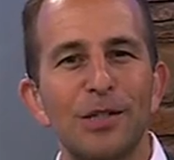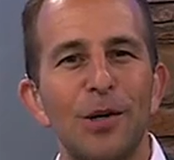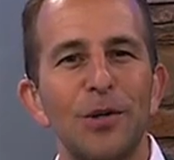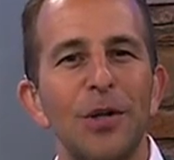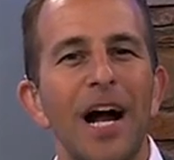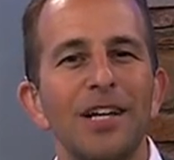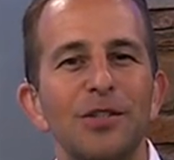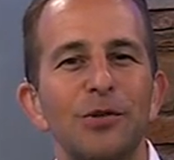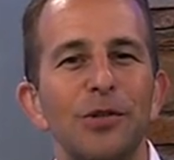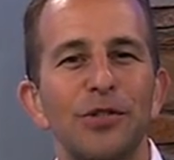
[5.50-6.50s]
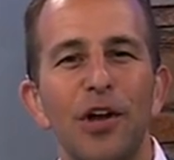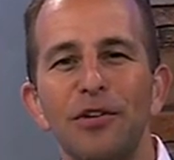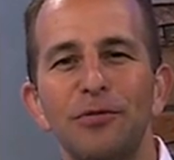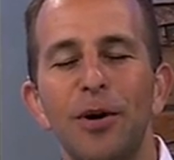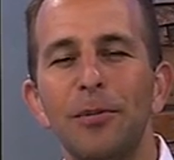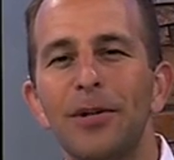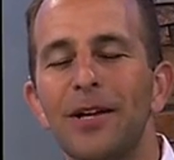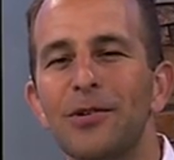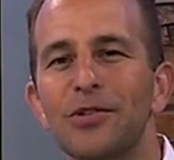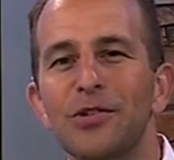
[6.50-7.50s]
local high school softball
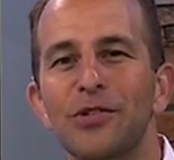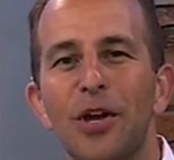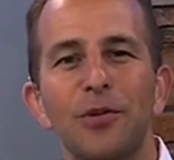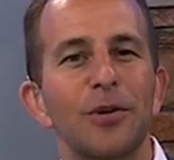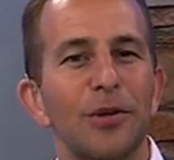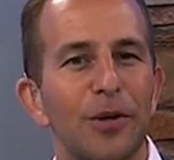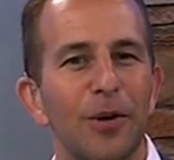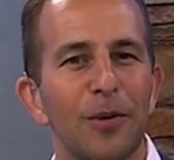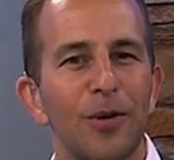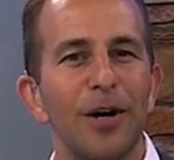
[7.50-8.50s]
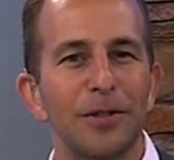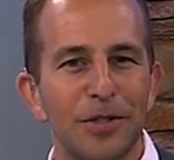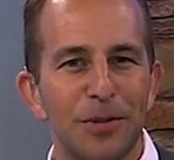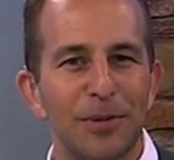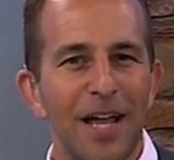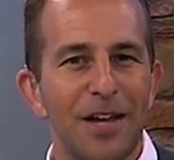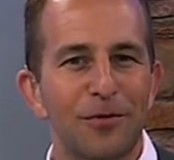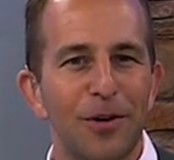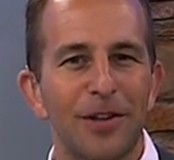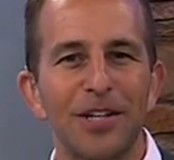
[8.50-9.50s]
players in Southern Illinois were on display in
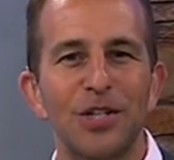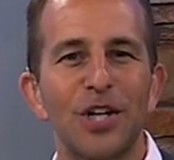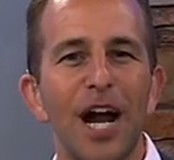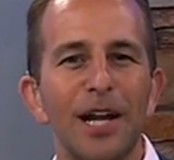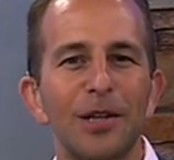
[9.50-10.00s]
front of the John A.